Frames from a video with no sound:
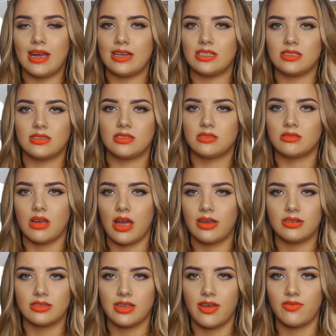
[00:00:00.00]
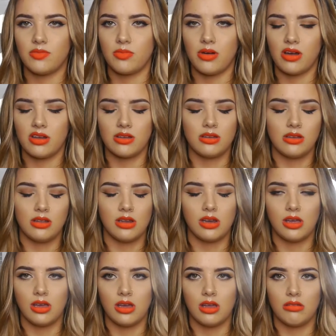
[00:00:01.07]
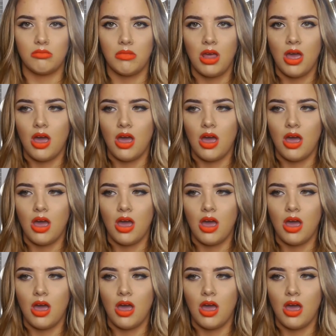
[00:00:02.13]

I just, I just haven't bought any yet.